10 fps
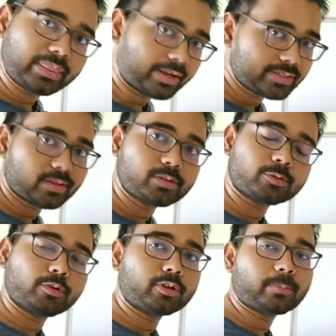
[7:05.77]
that is also
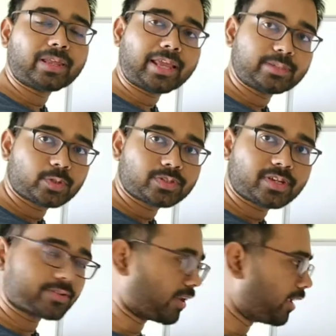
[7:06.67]
going to be an
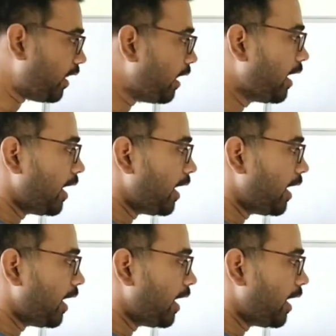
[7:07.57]
isosceles triangle,